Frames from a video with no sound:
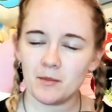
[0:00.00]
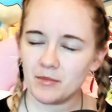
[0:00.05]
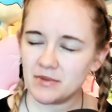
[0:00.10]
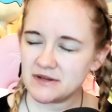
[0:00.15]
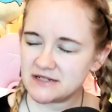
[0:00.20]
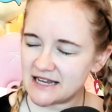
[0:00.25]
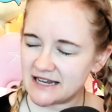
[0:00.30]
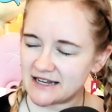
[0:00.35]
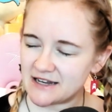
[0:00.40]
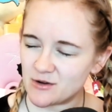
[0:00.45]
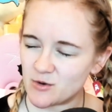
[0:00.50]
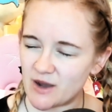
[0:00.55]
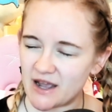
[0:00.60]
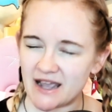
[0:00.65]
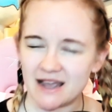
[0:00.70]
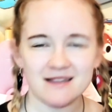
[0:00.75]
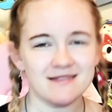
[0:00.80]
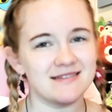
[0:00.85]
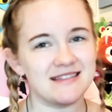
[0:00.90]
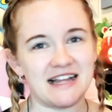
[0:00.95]
But
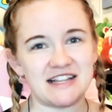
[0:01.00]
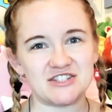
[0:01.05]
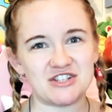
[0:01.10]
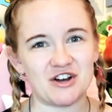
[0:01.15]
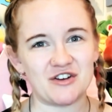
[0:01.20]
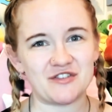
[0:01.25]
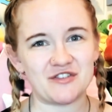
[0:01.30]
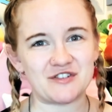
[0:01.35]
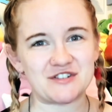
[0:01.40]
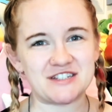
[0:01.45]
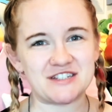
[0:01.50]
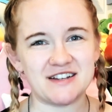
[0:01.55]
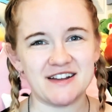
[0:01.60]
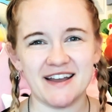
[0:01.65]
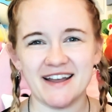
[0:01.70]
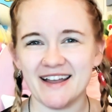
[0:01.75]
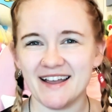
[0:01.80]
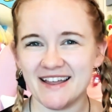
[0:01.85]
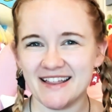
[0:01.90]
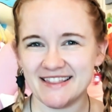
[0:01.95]
anyway, that's all for
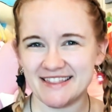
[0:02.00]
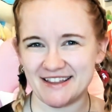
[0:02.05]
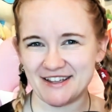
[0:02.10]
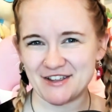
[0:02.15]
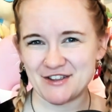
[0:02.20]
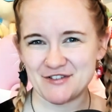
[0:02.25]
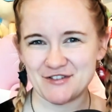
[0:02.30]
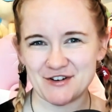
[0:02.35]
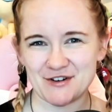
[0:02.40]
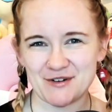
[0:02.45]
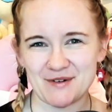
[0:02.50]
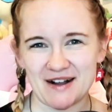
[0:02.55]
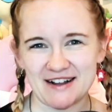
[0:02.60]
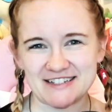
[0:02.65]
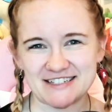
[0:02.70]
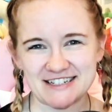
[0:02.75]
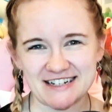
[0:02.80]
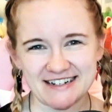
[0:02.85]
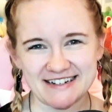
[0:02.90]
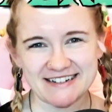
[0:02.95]
today. Thank you for
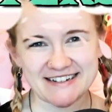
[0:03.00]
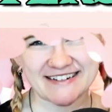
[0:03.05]
watching.